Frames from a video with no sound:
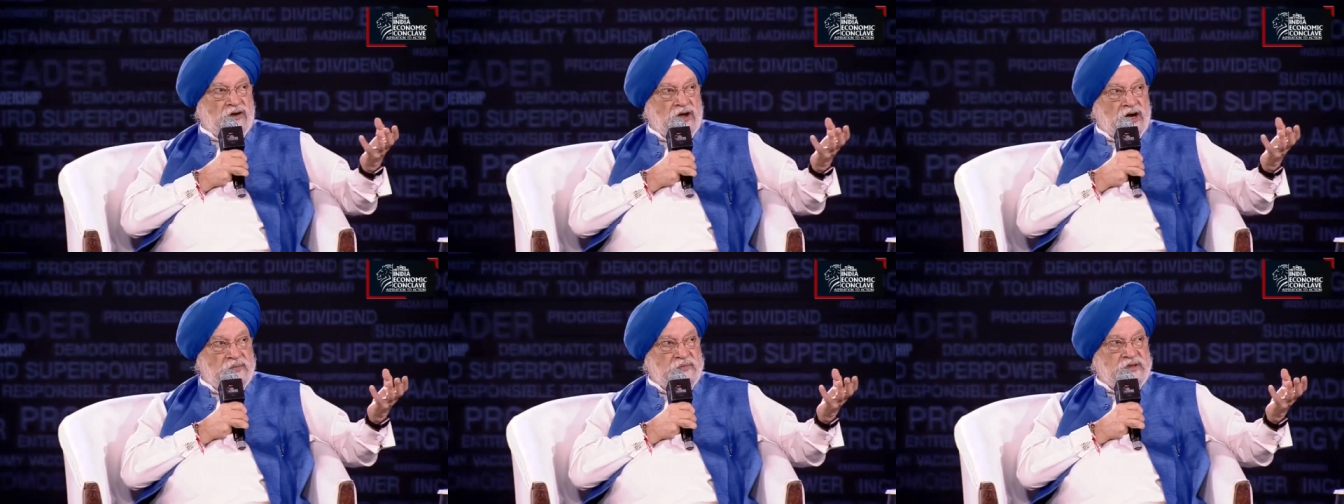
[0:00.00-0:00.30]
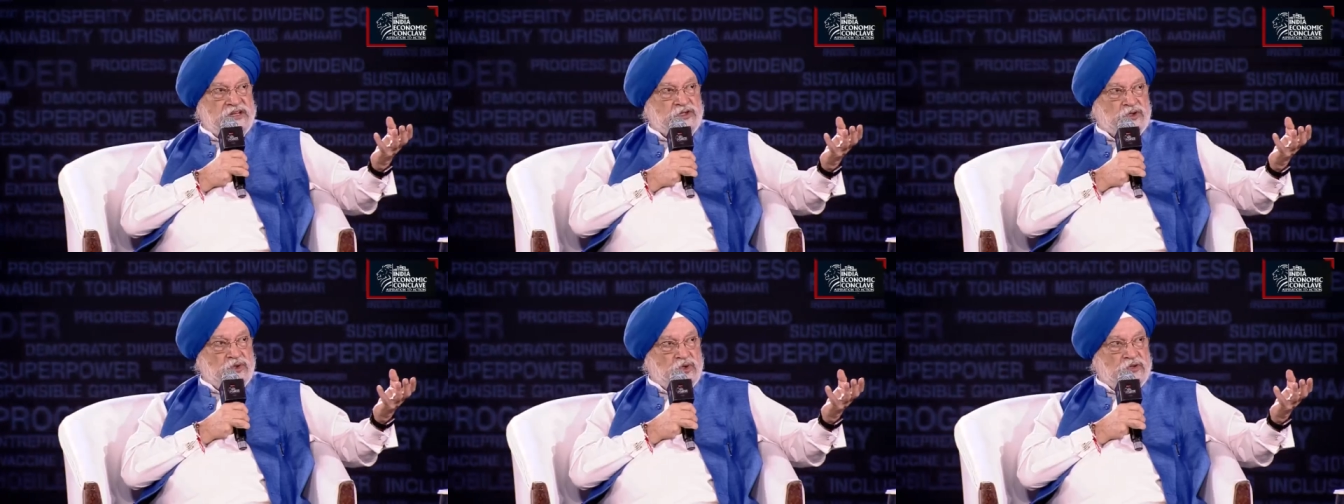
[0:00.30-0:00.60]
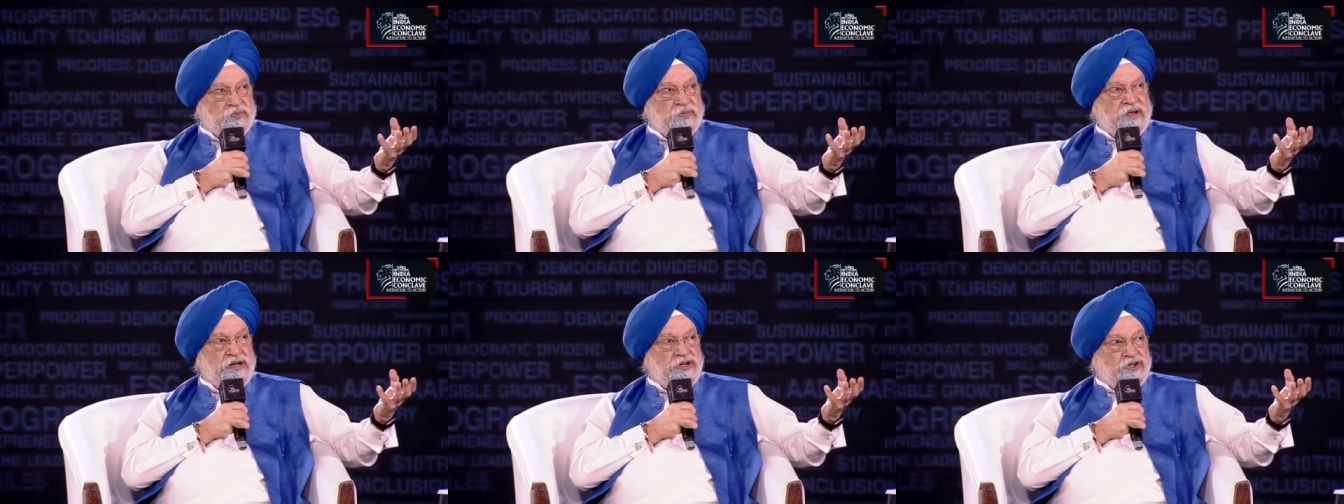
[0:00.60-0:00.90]
economists
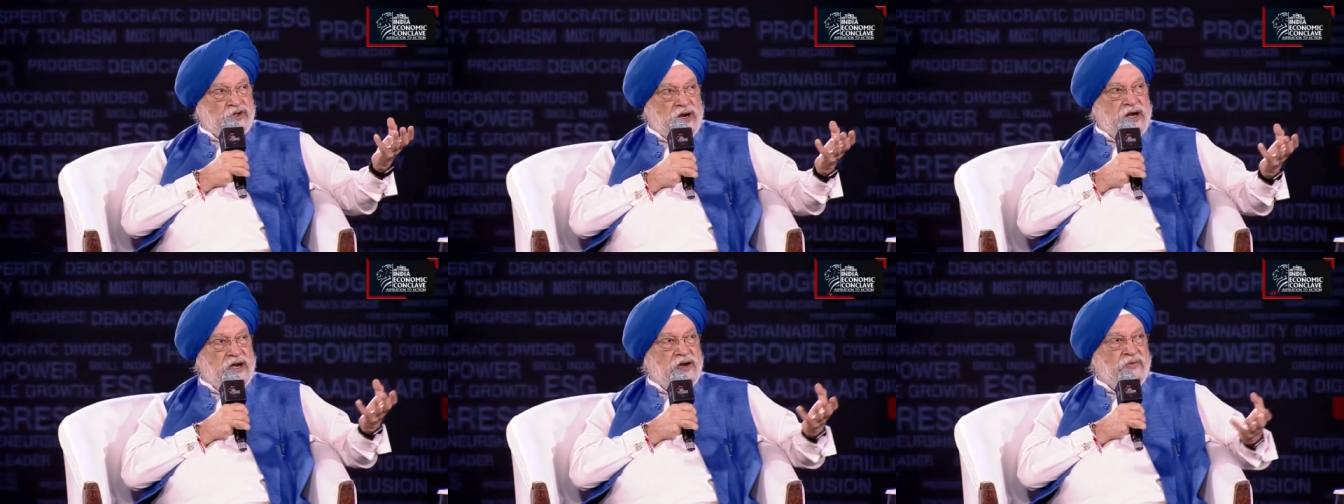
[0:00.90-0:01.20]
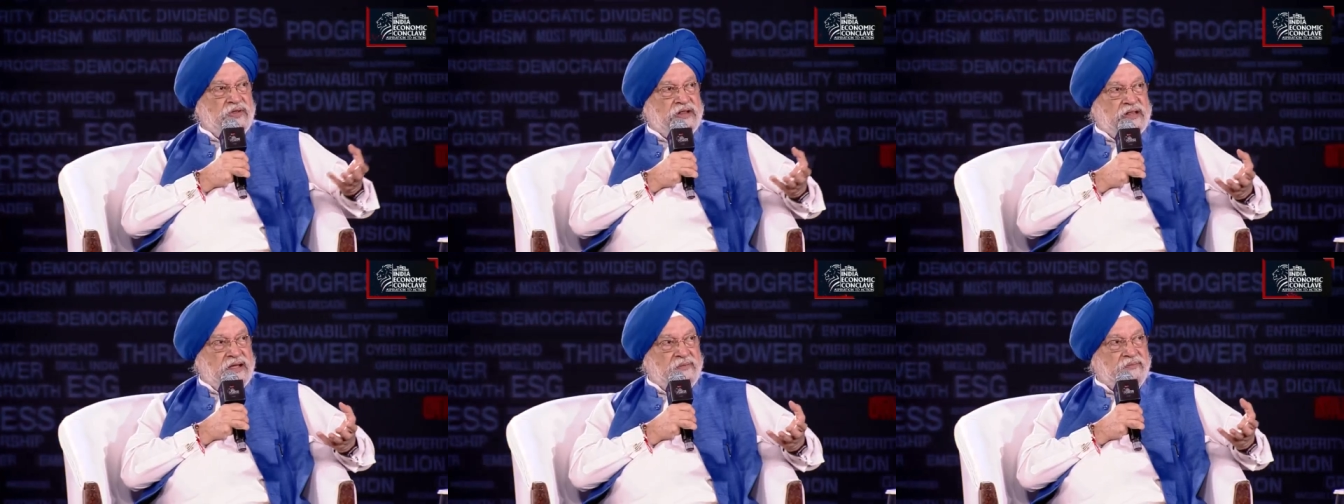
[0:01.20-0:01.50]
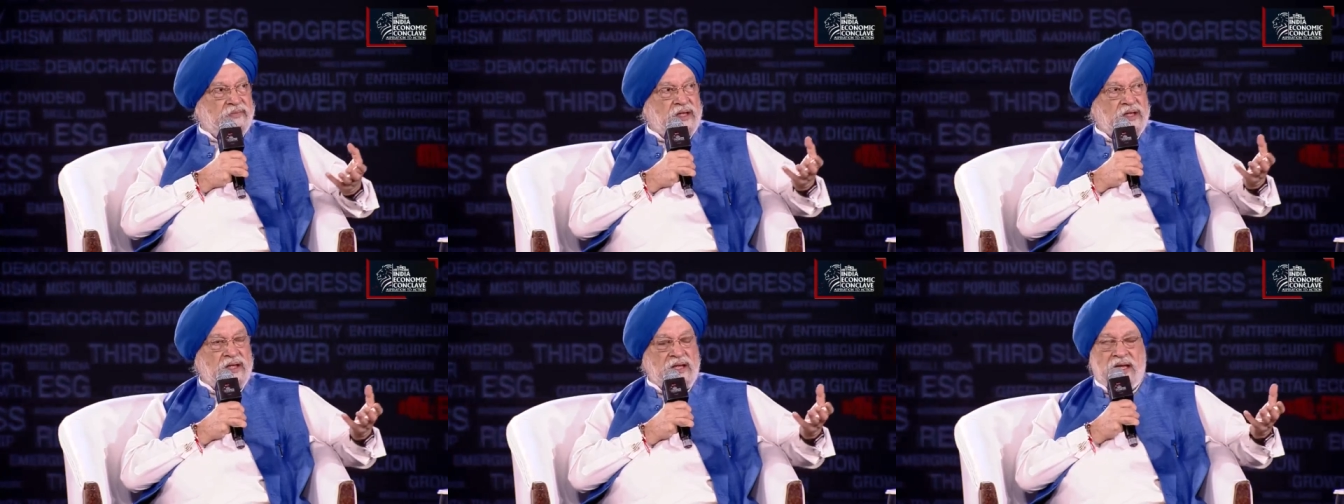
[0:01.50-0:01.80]
who's been joined with
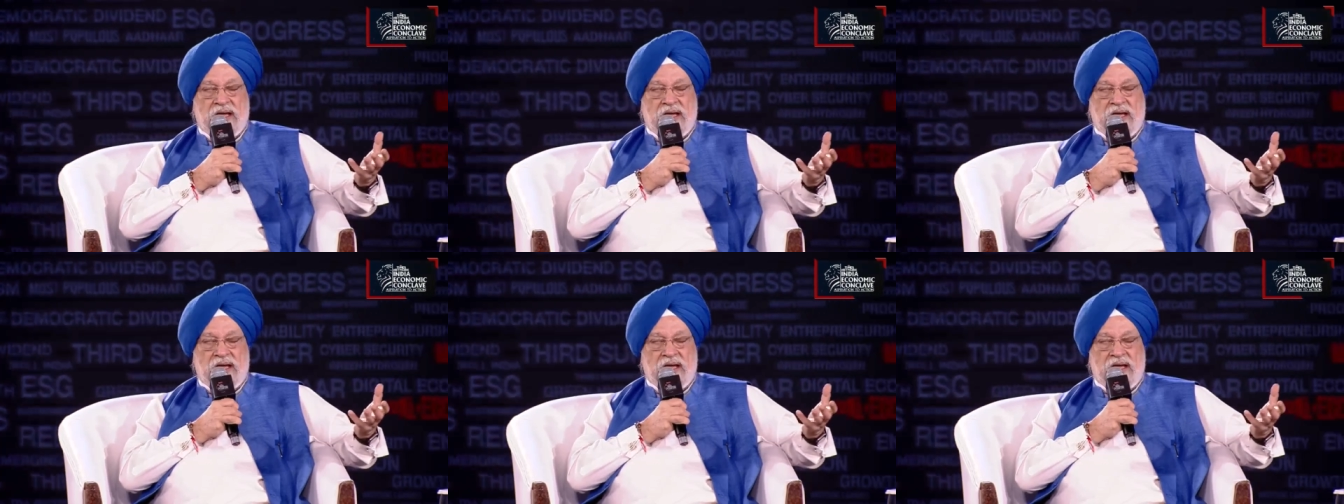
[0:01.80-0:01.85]
them,